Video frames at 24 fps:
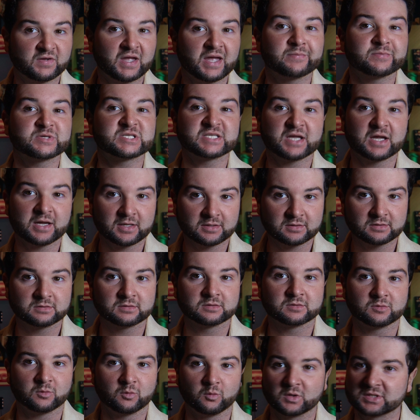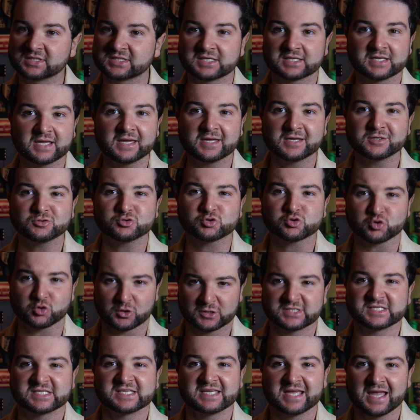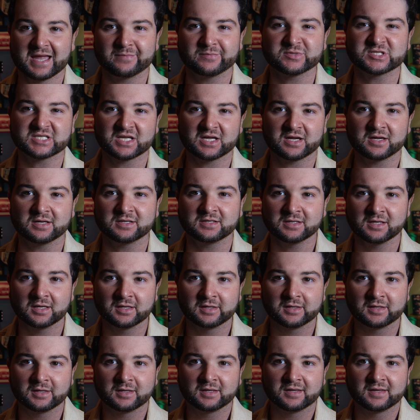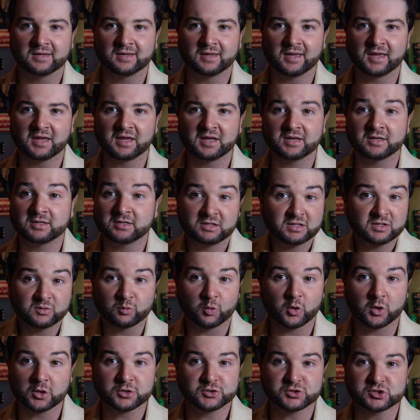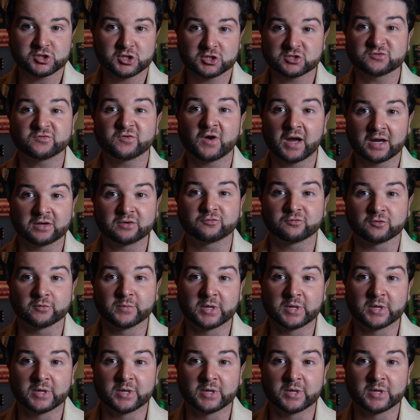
Amazon, once again, trusty Amazon, and it works just fine for